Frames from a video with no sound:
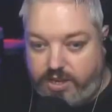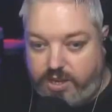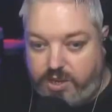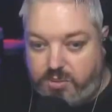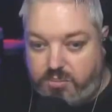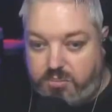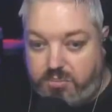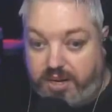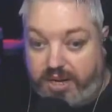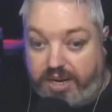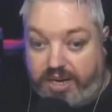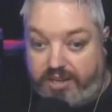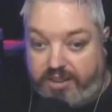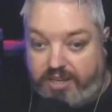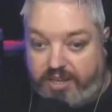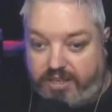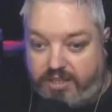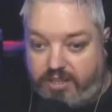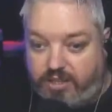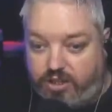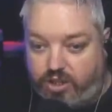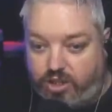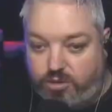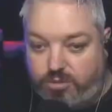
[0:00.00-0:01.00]
Mate, this
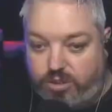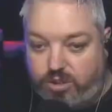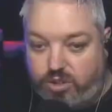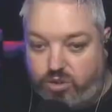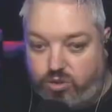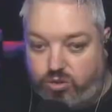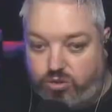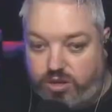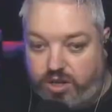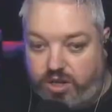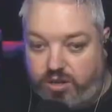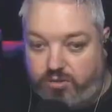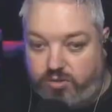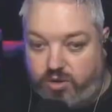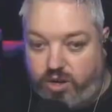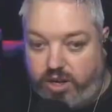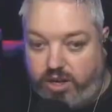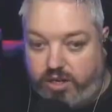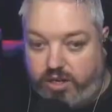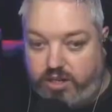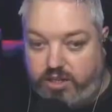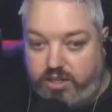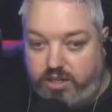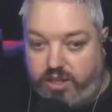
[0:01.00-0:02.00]
is going to be so
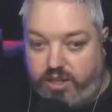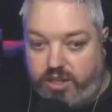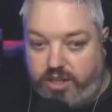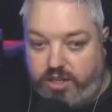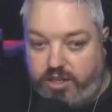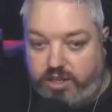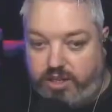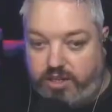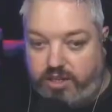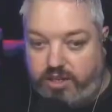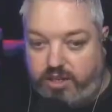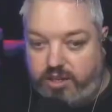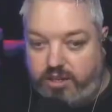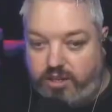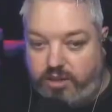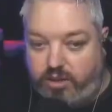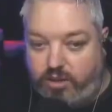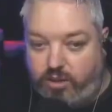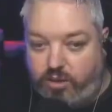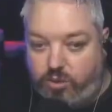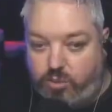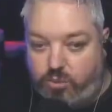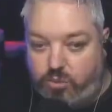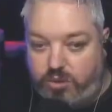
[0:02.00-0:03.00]
nerve-wracking. Like,
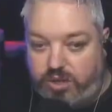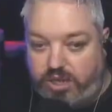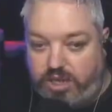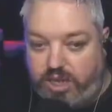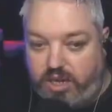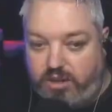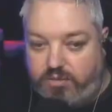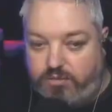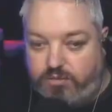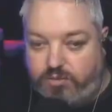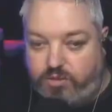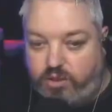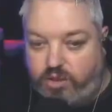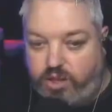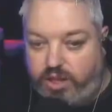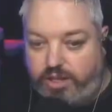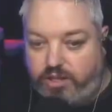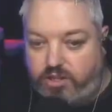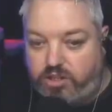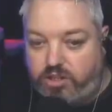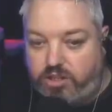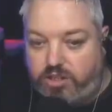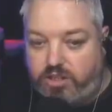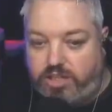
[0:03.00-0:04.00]
we have
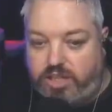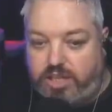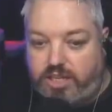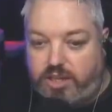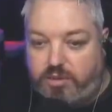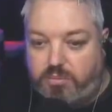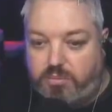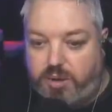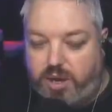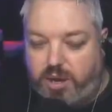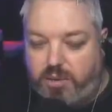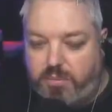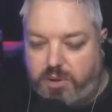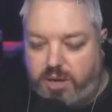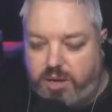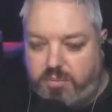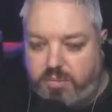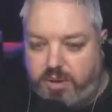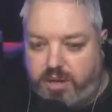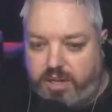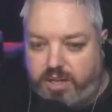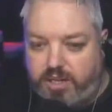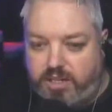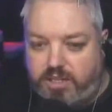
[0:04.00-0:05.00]
literally did it bit by
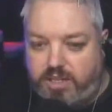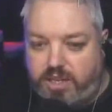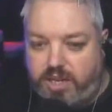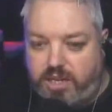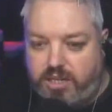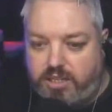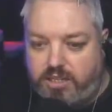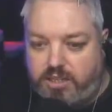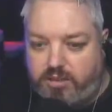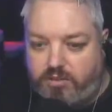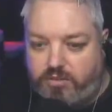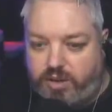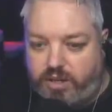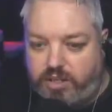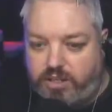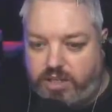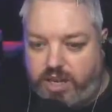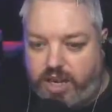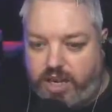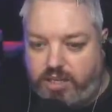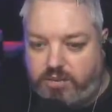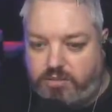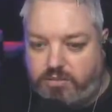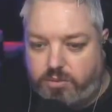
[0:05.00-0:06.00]
bit and tested things
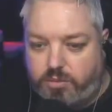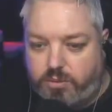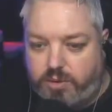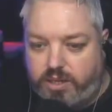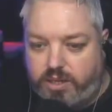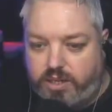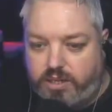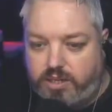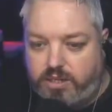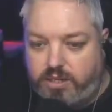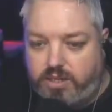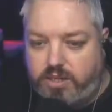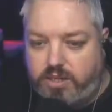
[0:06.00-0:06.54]
as we went.